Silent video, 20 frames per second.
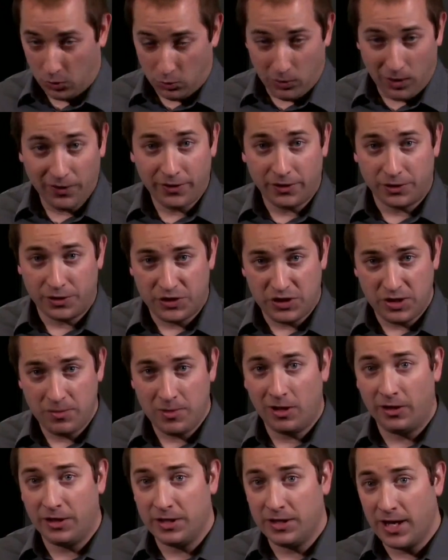While they are
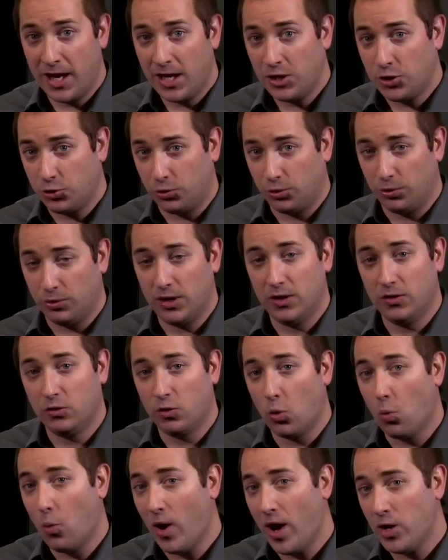similar in nature in
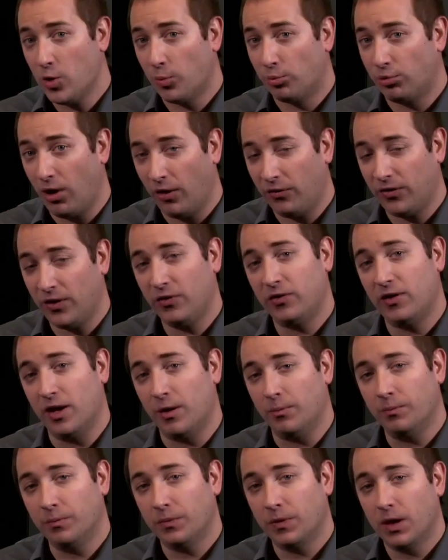the way you process
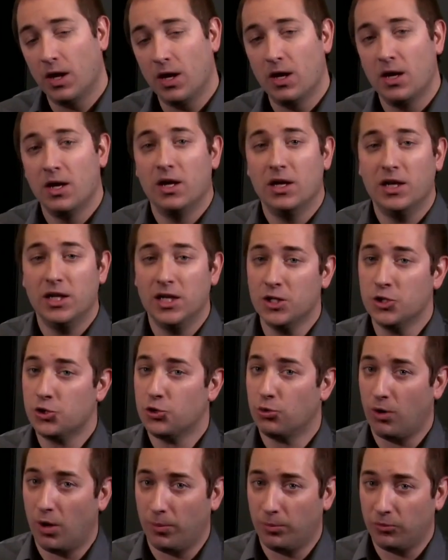them,
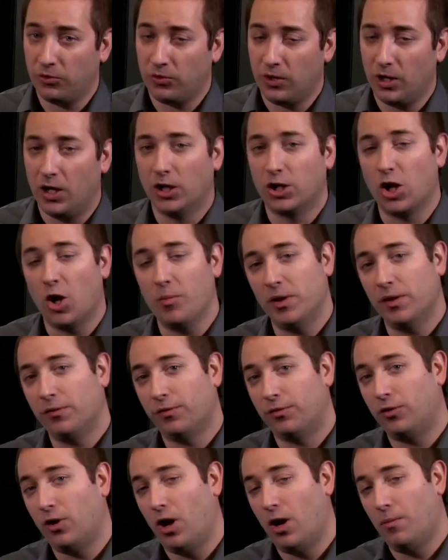interrupts are coming
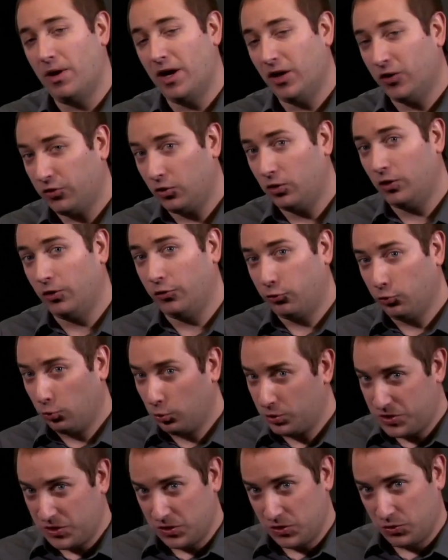from external
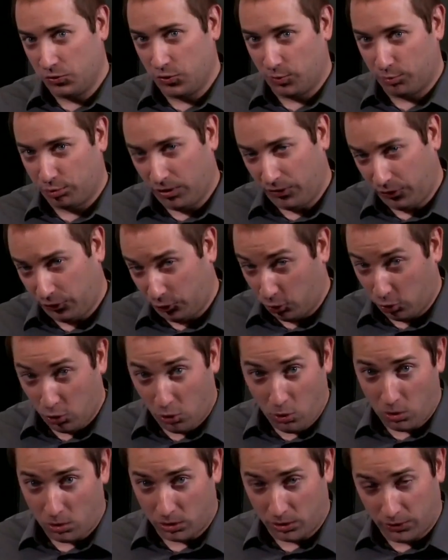sources to the processor
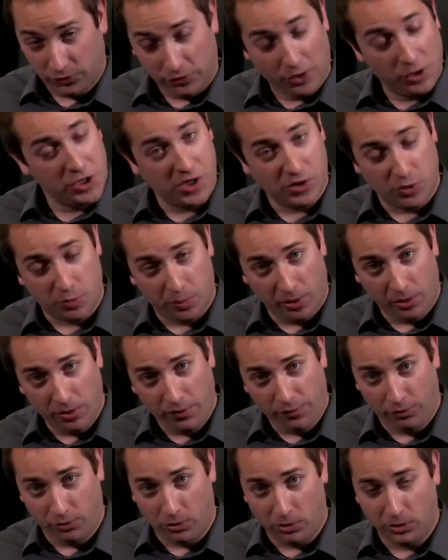core, such as a
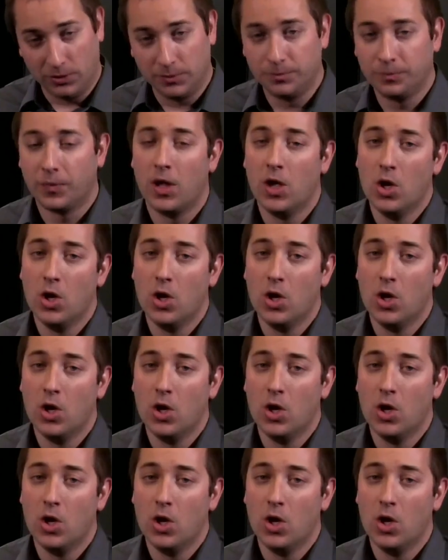peripheral,